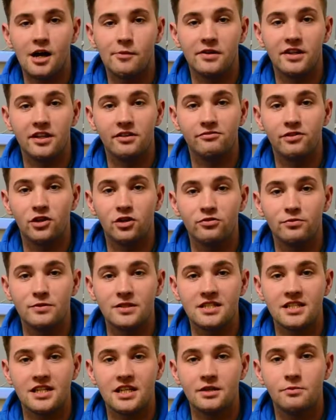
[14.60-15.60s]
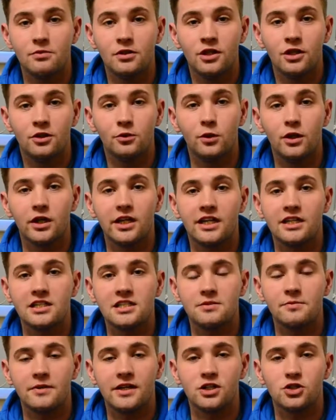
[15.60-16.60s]
I'm in the involvement team, working
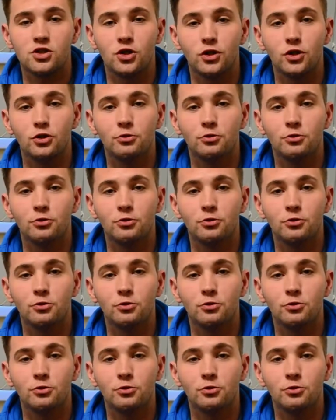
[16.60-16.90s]
to make sure